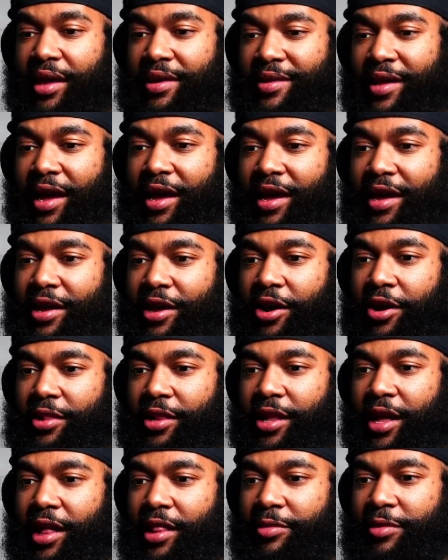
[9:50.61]
I ain't gonna
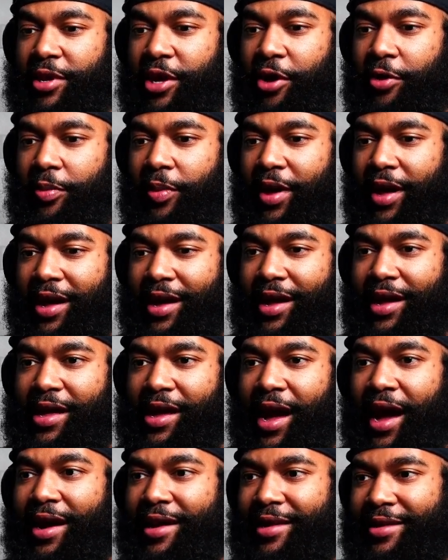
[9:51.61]
lie. Let me go back.
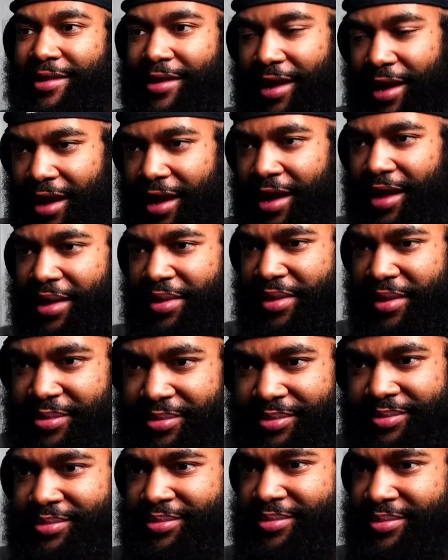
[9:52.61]
Got his. Leave that in the way
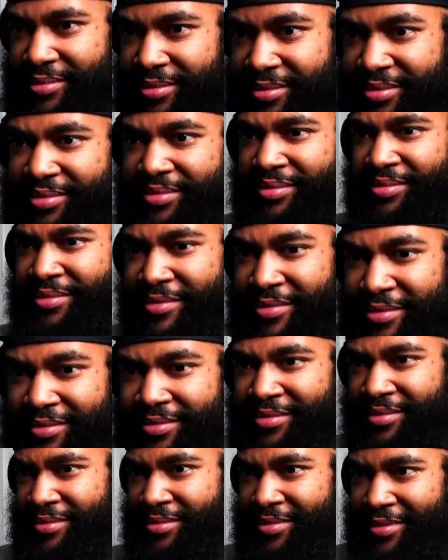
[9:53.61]
that it gotta be if I
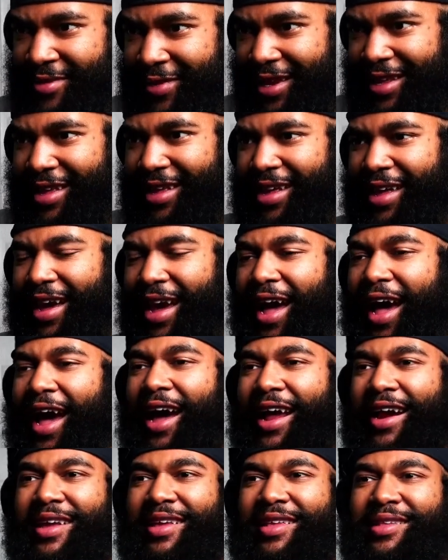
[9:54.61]
wanna come.
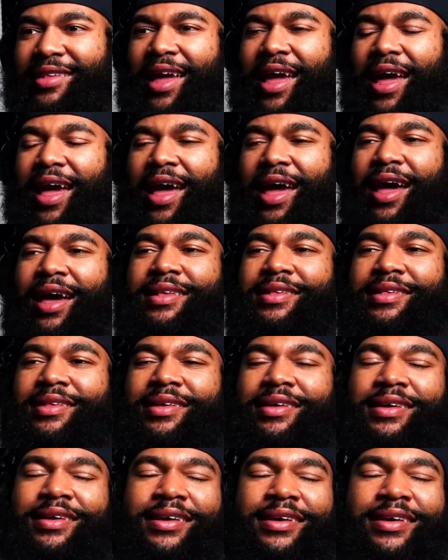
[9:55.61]
Got his ass.
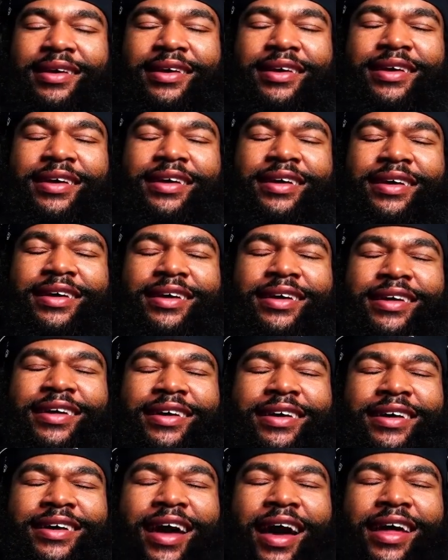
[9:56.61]
Yeah
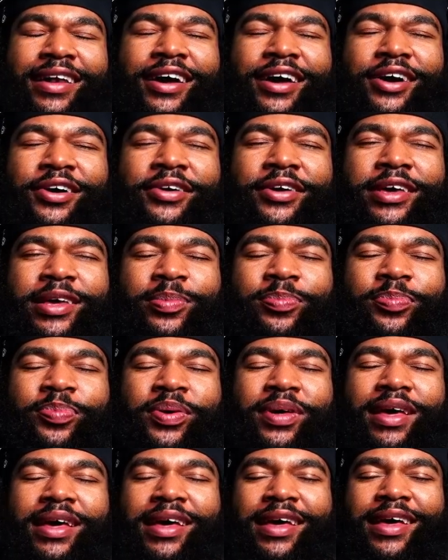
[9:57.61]
know he
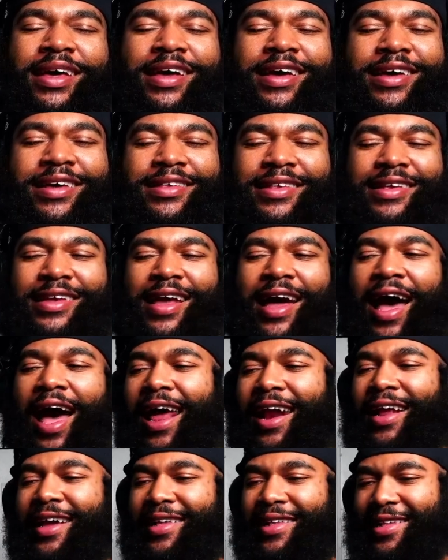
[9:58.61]
pissed. Got
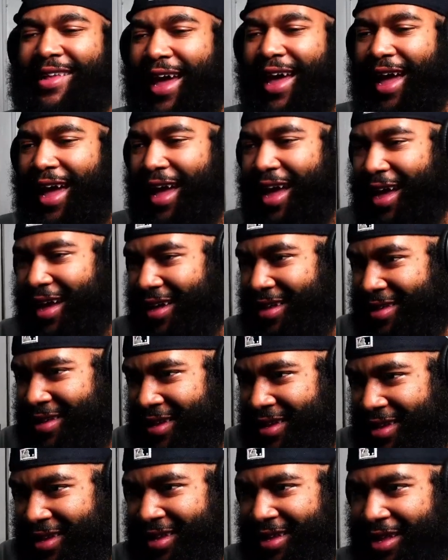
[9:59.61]
his ass.
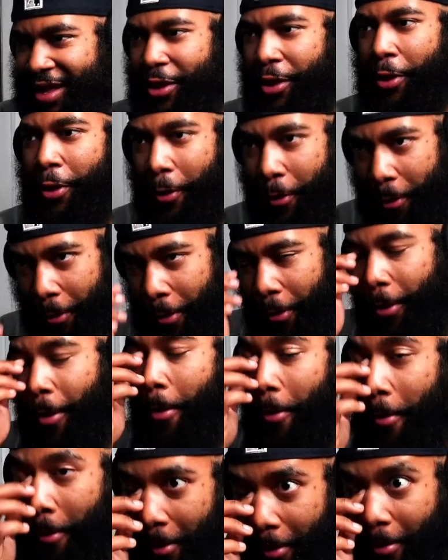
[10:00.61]
New but the field, man.
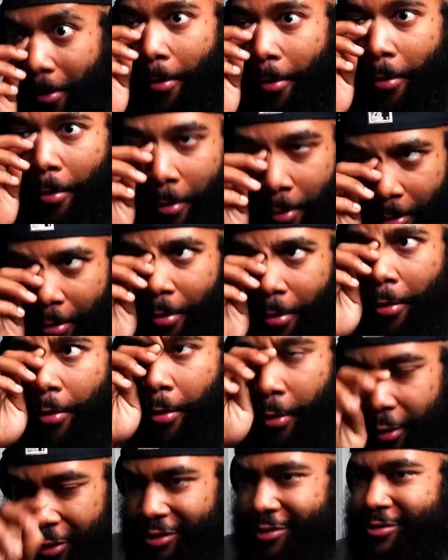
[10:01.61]
They gotta
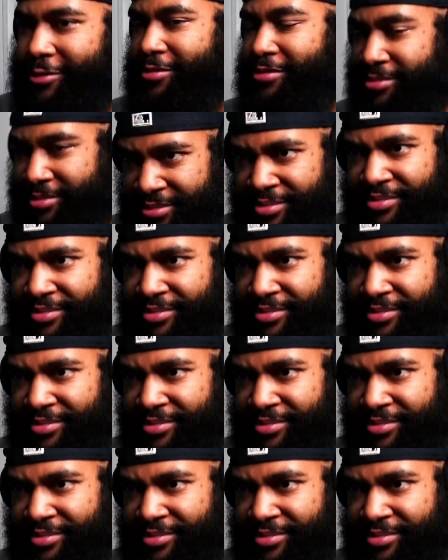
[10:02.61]
acknowledge the moves.